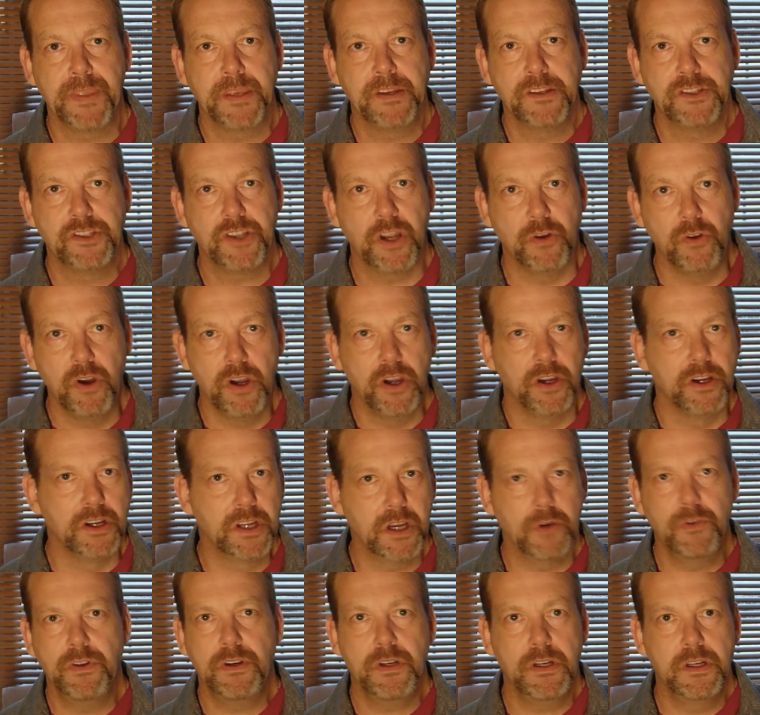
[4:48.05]
So
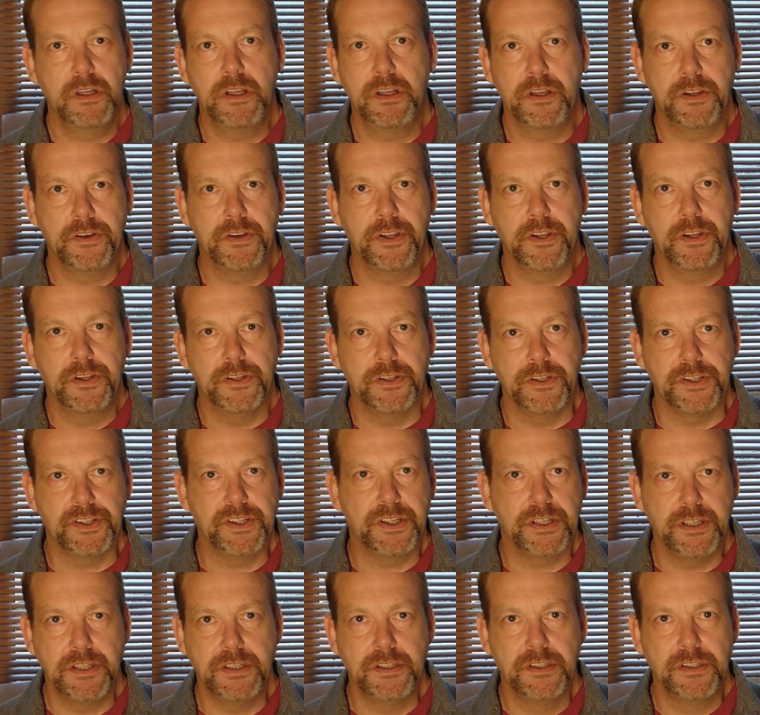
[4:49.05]
go and learn your
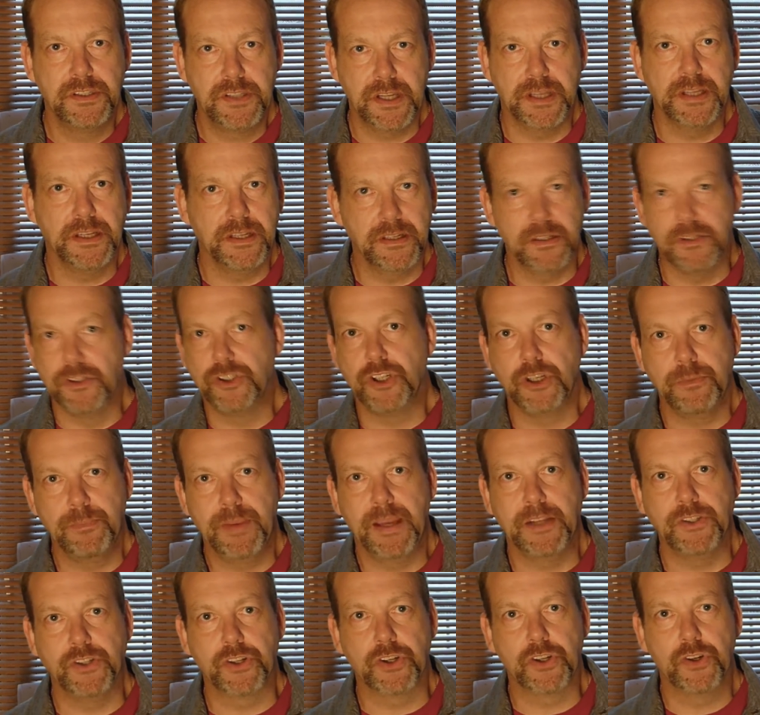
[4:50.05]
C, D and G
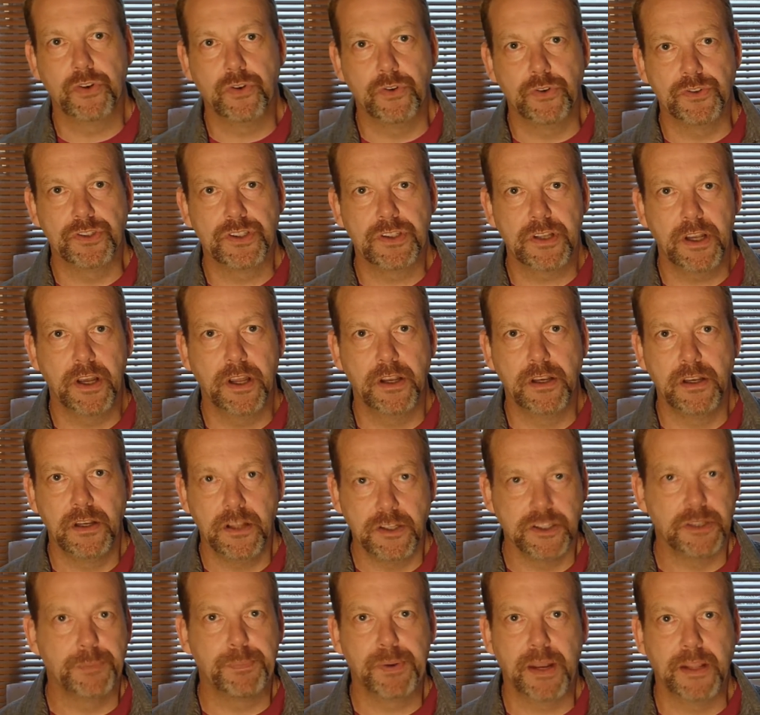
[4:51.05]
major chords and
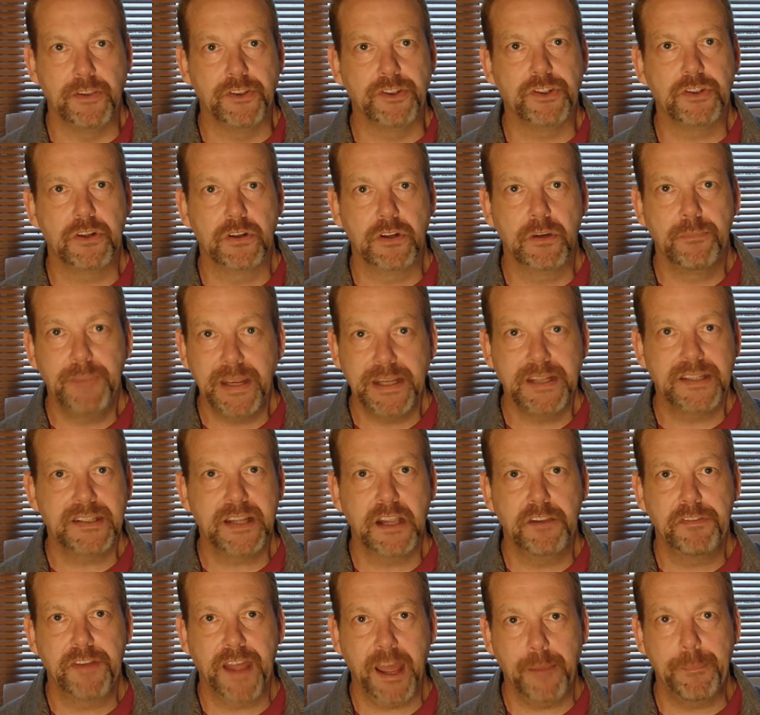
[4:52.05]
learn to play the song and make
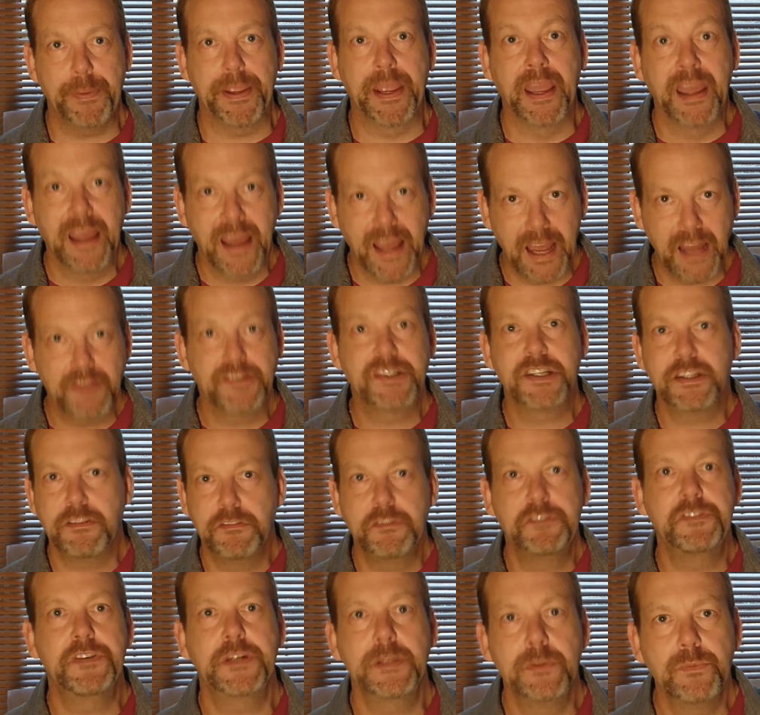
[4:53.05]
yourself happy. Have some
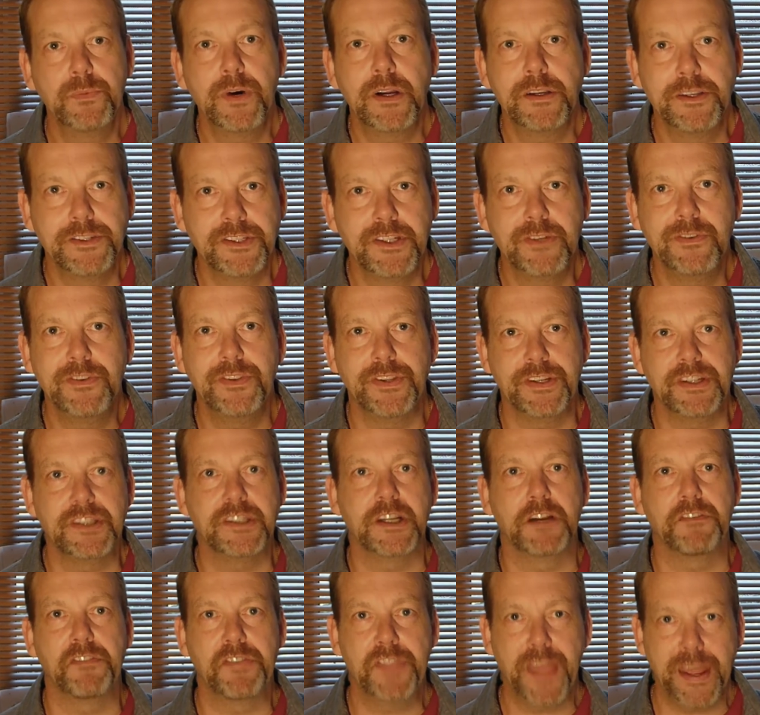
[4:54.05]
fun while you're doing this
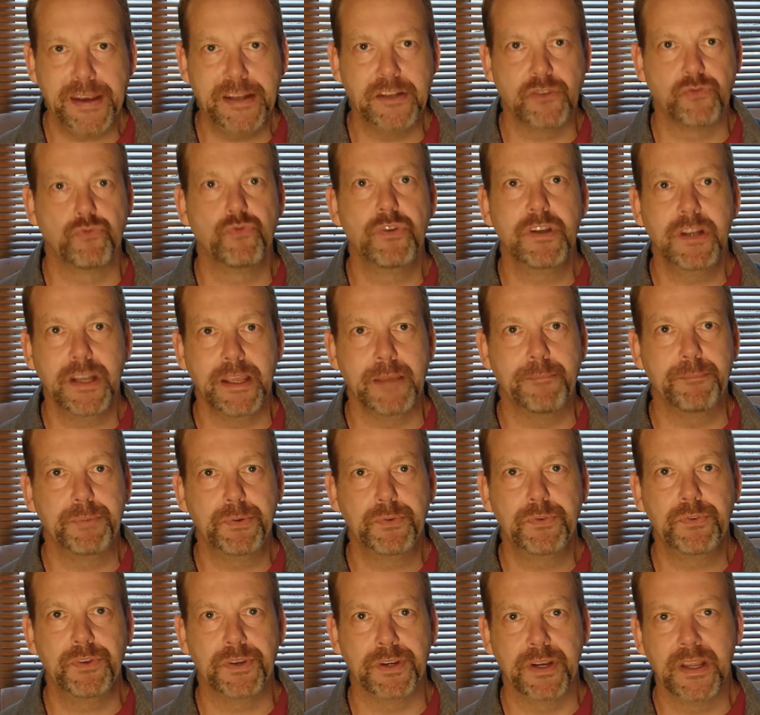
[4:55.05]
stuff. That is really
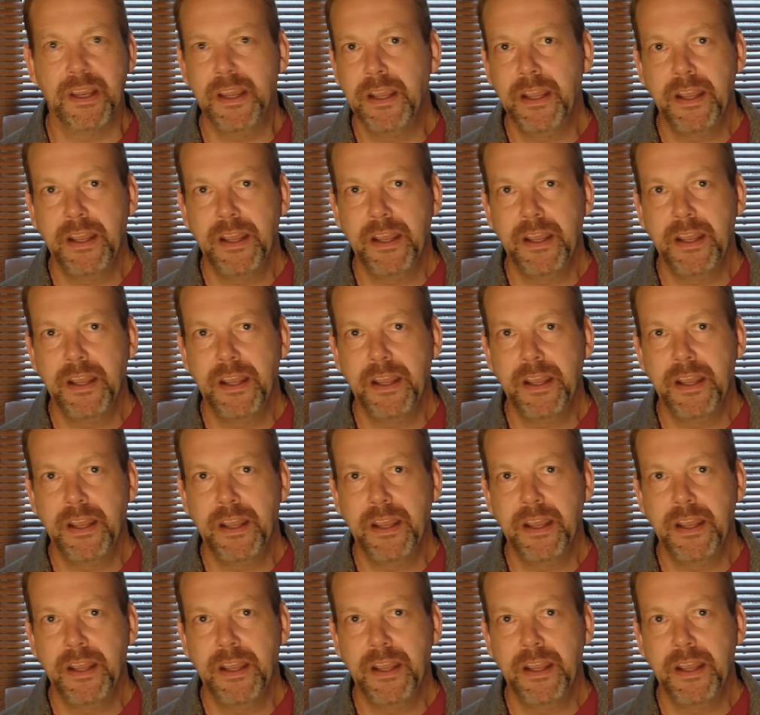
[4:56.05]
important.